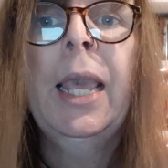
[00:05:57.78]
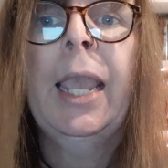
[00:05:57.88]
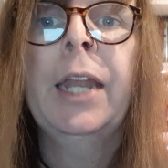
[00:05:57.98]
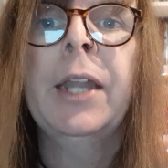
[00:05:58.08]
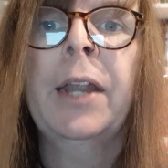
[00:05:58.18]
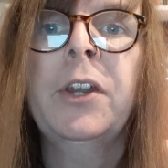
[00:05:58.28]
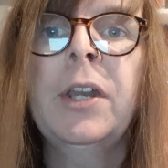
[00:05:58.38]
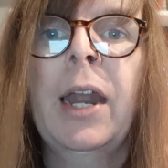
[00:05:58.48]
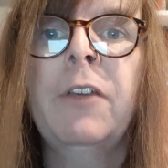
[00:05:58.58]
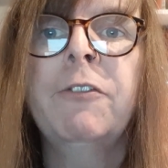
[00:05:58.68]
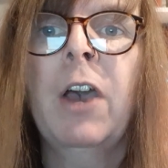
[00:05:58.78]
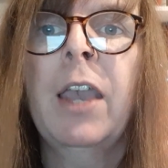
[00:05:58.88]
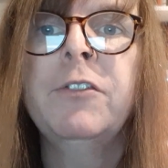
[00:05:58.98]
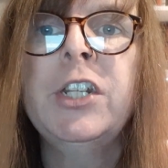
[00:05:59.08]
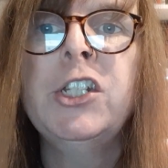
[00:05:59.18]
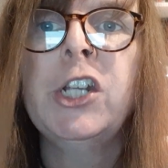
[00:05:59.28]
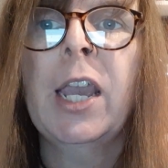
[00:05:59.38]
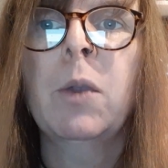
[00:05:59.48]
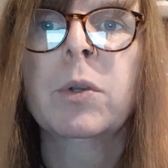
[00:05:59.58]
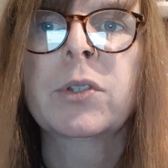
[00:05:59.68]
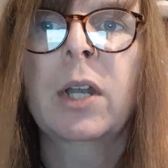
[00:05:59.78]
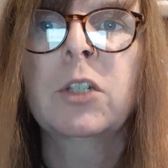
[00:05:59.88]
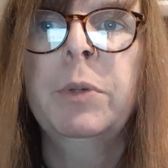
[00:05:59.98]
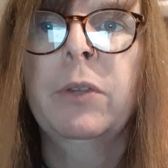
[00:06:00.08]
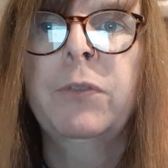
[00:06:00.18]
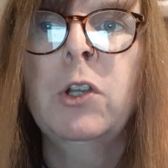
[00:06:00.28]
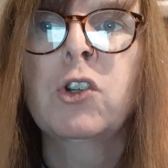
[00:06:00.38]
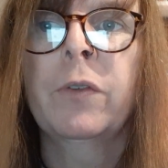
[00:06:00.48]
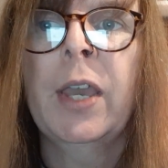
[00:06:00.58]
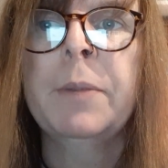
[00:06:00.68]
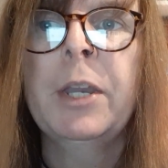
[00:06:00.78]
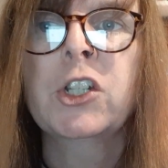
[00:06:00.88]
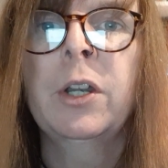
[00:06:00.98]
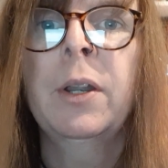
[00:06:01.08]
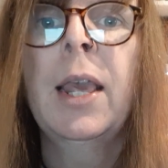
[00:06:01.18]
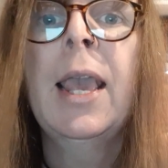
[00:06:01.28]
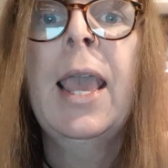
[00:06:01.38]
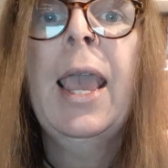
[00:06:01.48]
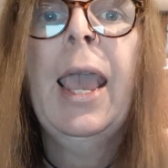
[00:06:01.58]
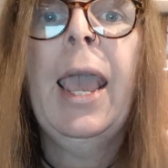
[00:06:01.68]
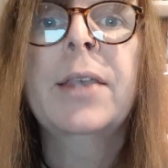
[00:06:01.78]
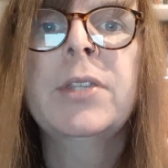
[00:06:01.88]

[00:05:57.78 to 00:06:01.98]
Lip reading: In 1995, DGA was thought to be the future of animation, as